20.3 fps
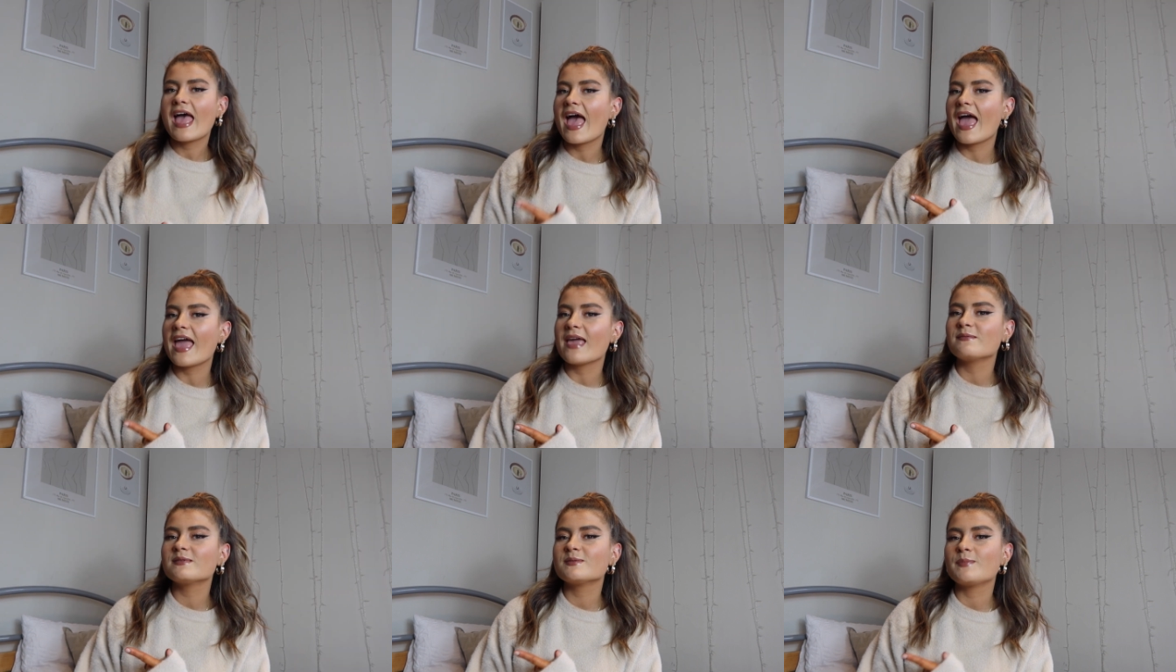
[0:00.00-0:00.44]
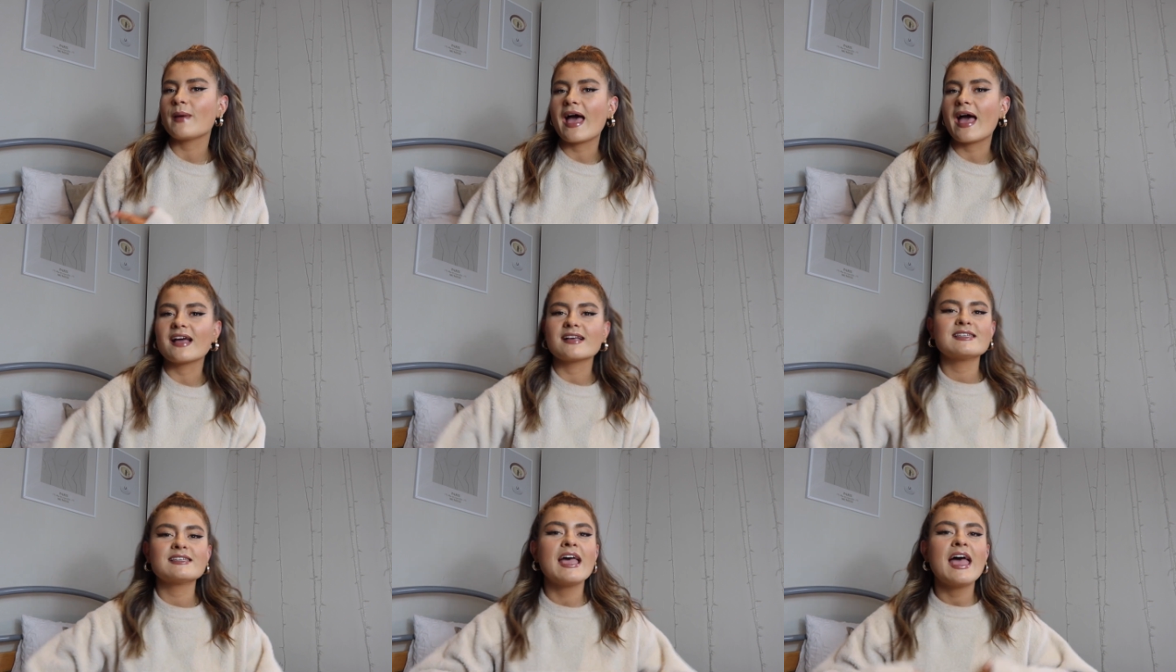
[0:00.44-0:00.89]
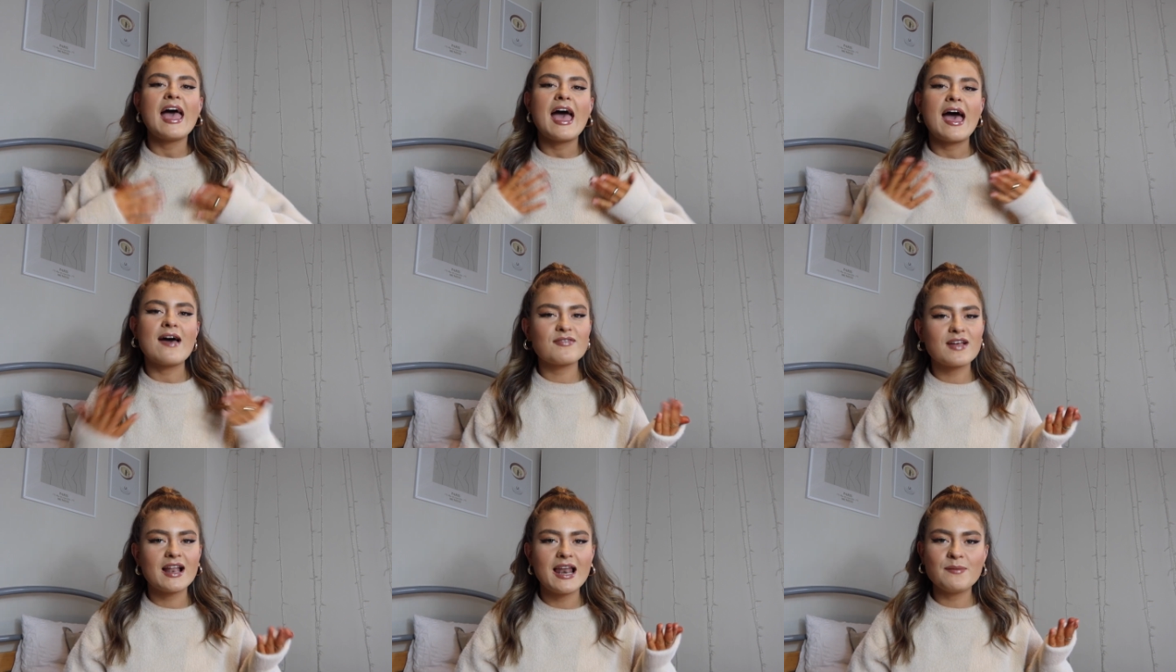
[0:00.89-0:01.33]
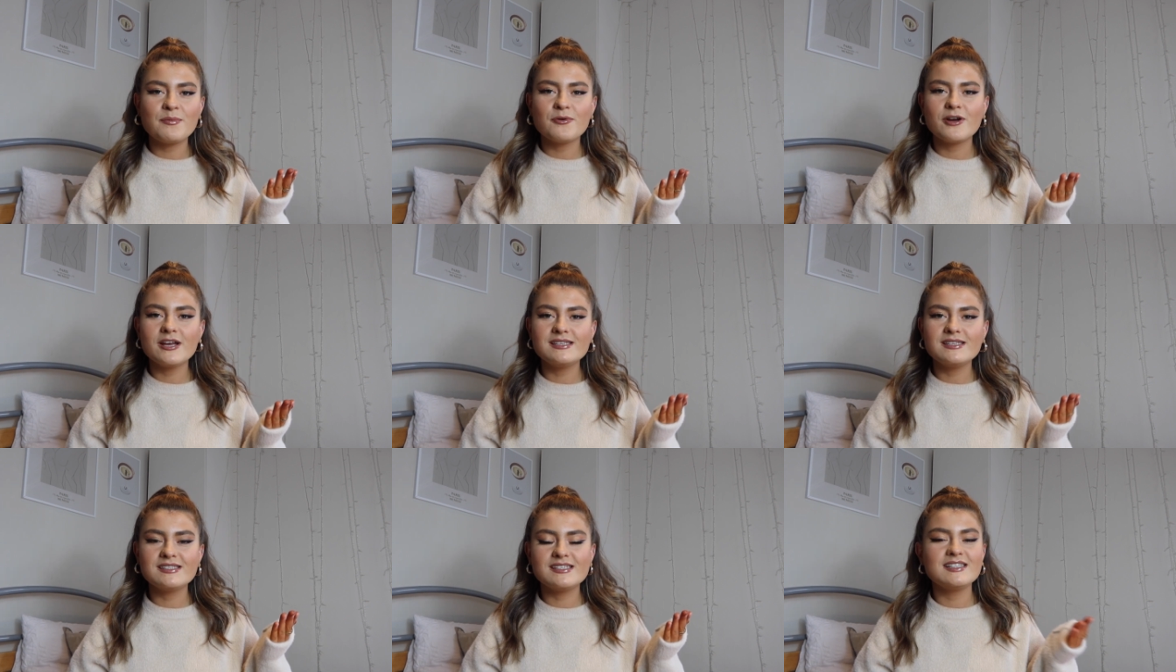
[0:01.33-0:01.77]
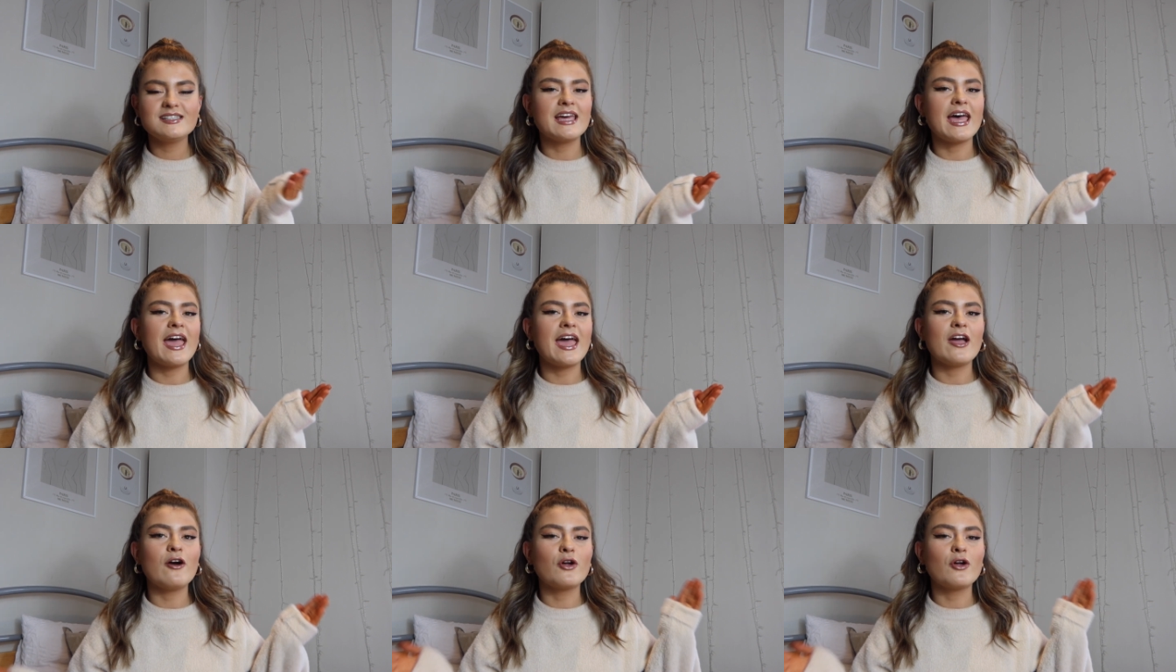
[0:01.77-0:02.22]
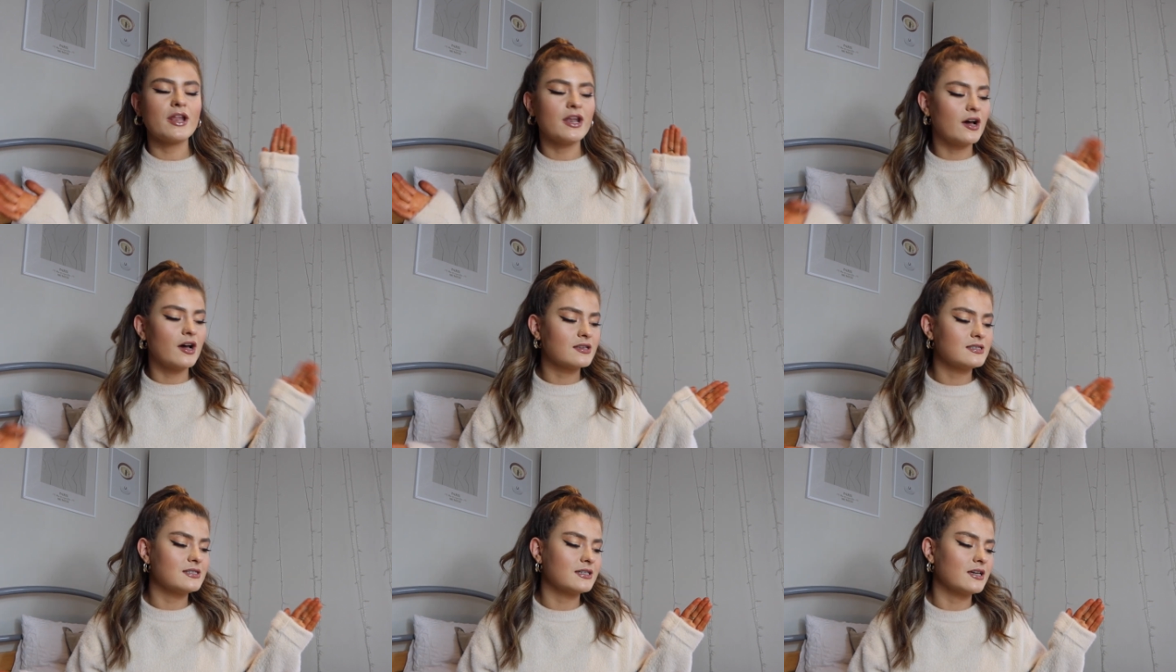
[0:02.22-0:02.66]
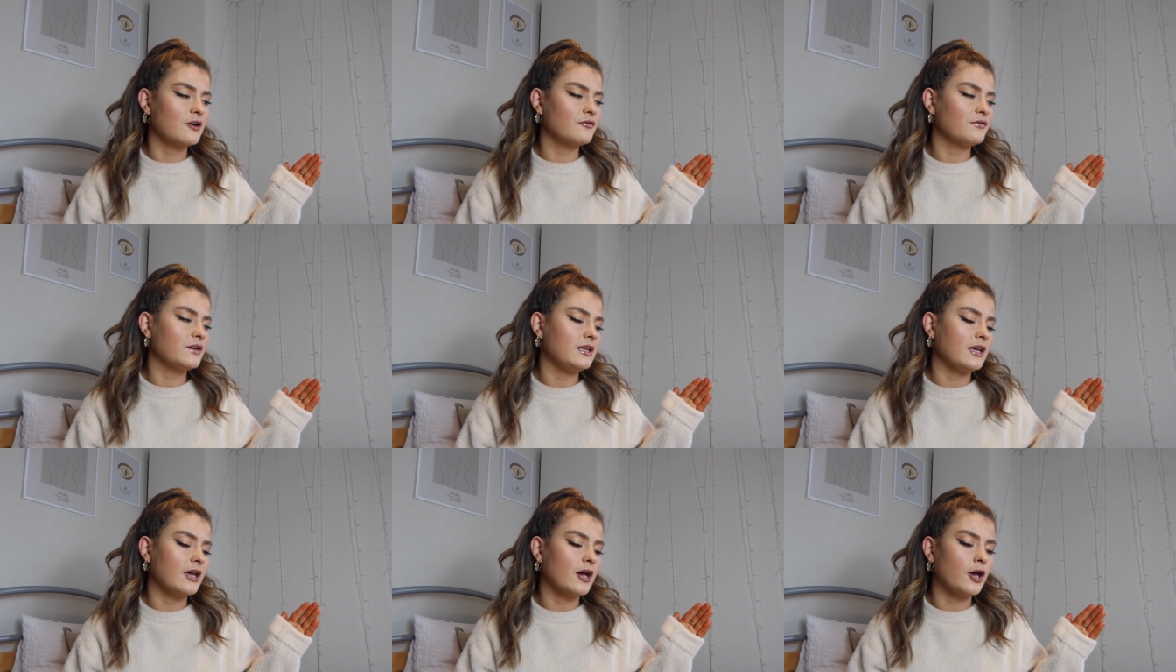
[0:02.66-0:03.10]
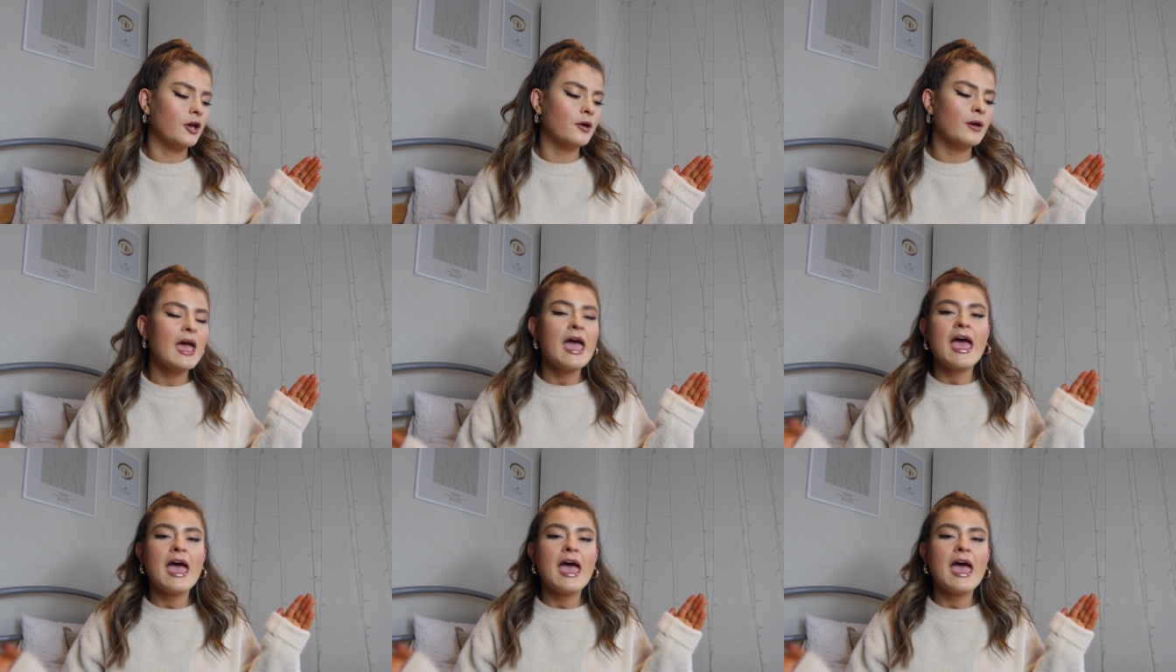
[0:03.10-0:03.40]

Ames Banks have collaborated today on a Nasty Gal video